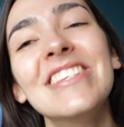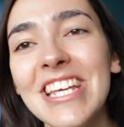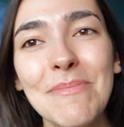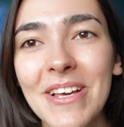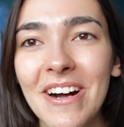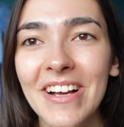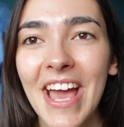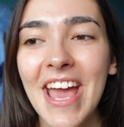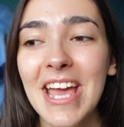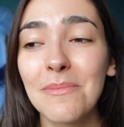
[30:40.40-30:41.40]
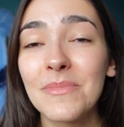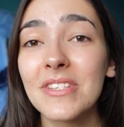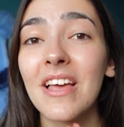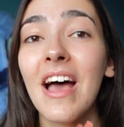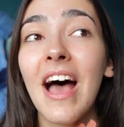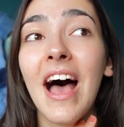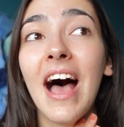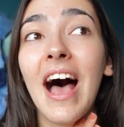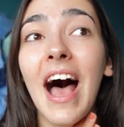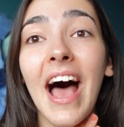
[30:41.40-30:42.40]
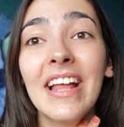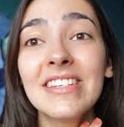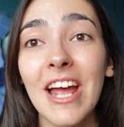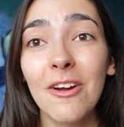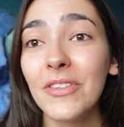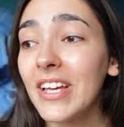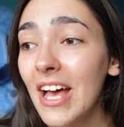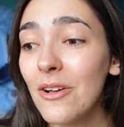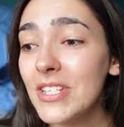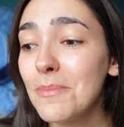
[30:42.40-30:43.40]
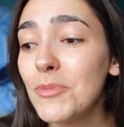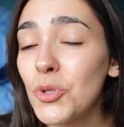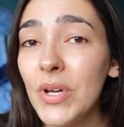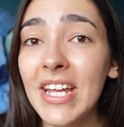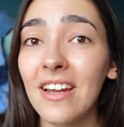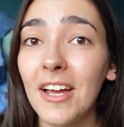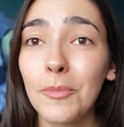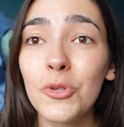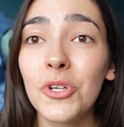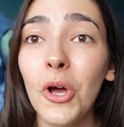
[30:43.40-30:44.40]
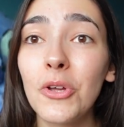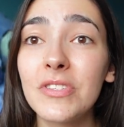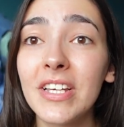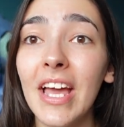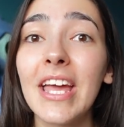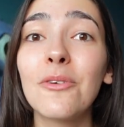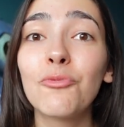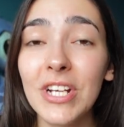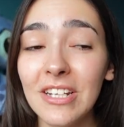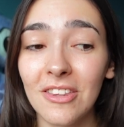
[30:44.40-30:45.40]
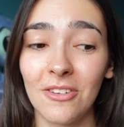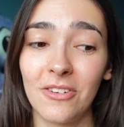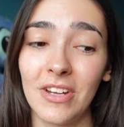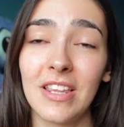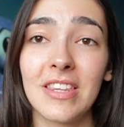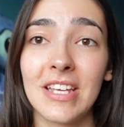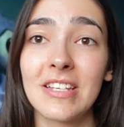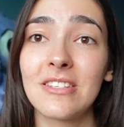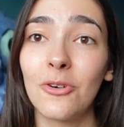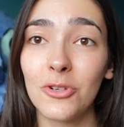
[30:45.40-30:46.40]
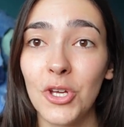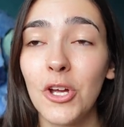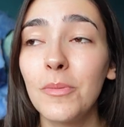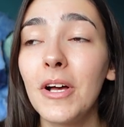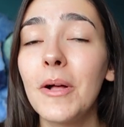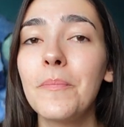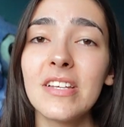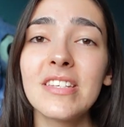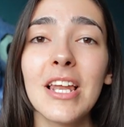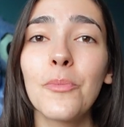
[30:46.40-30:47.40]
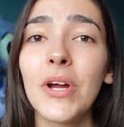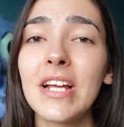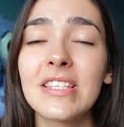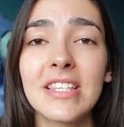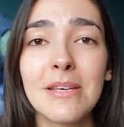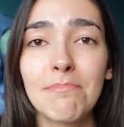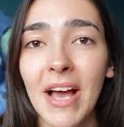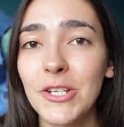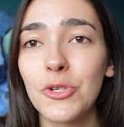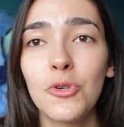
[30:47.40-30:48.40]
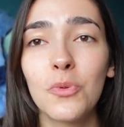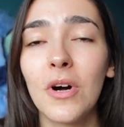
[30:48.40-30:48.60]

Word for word: TBR games, and everything else in between. I'm also hosting a readathon this October that celebrates the magical